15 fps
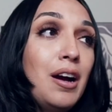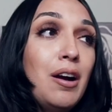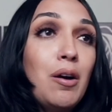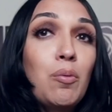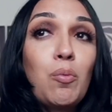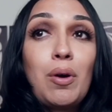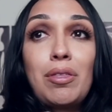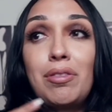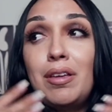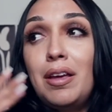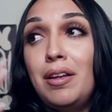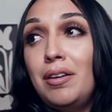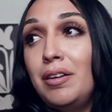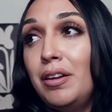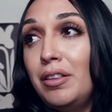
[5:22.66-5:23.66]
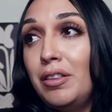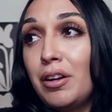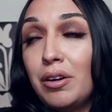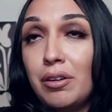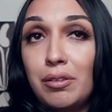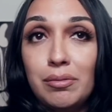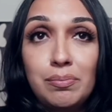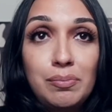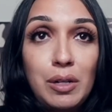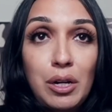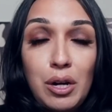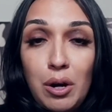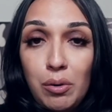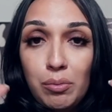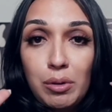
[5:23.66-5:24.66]
within their, you
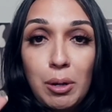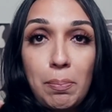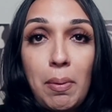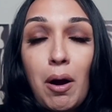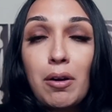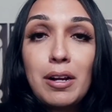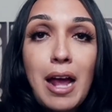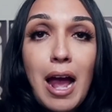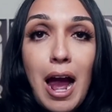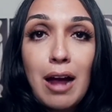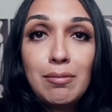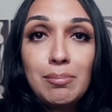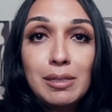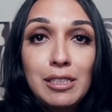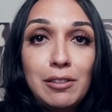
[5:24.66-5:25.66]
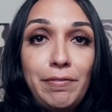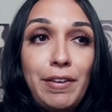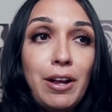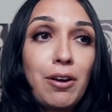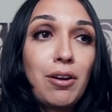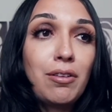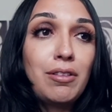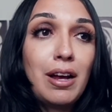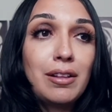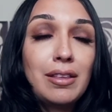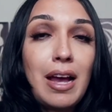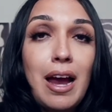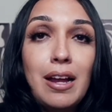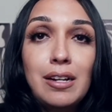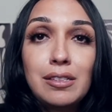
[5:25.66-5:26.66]
know, their party atmosphere,
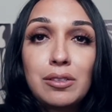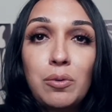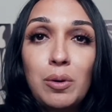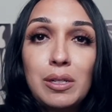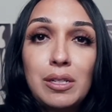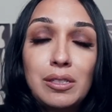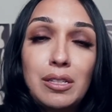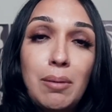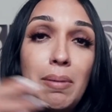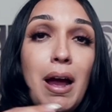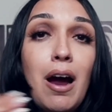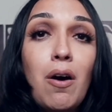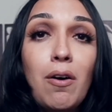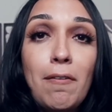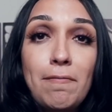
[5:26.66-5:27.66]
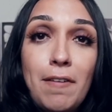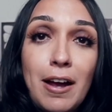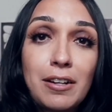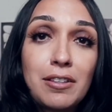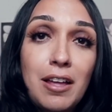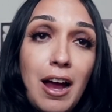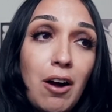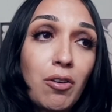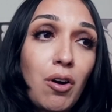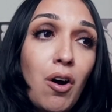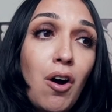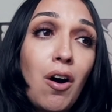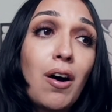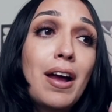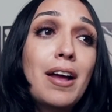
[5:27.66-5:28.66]
that is going to somehow affect the
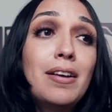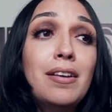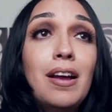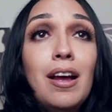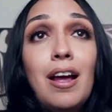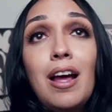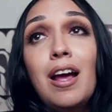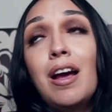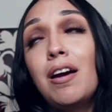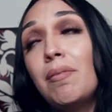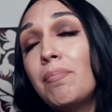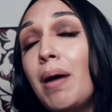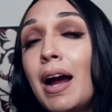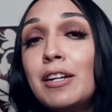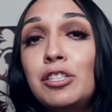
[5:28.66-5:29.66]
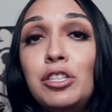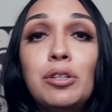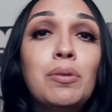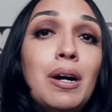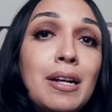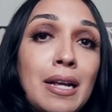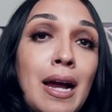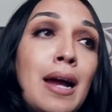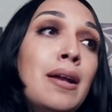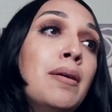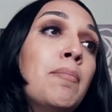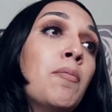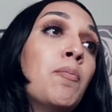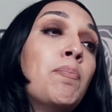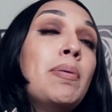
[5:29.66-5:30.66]
alcohol. And mind you,
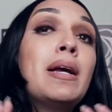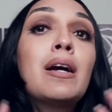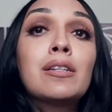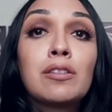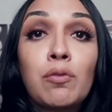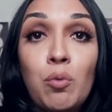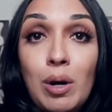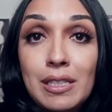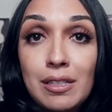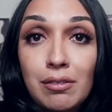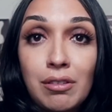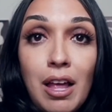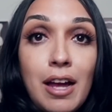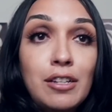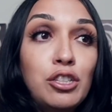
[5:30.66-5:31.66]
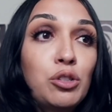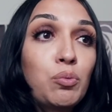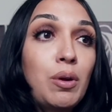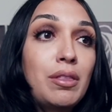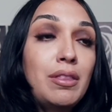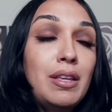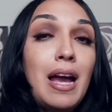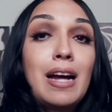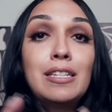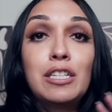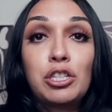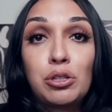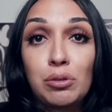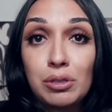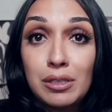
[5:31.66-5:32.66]
again, because of what's alleged with the
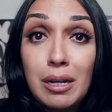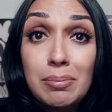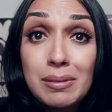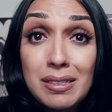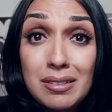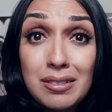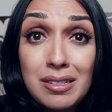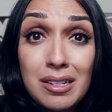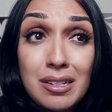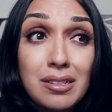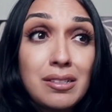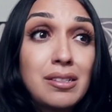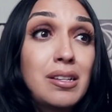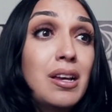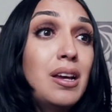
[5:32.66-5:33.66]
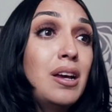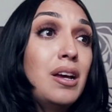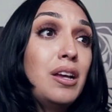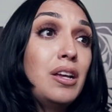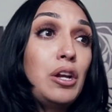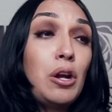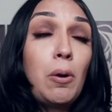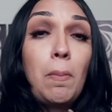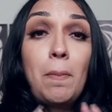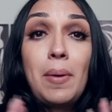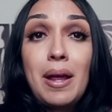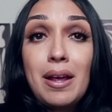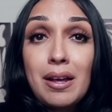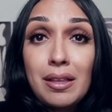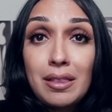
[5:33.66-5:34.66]
additional substances, you know,
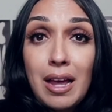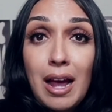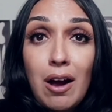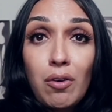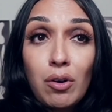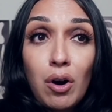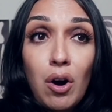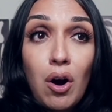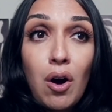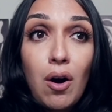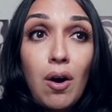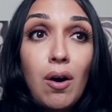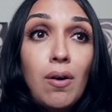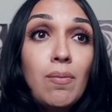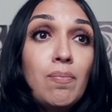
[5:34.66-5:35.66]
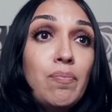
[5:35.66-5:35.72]
being in the alcohol,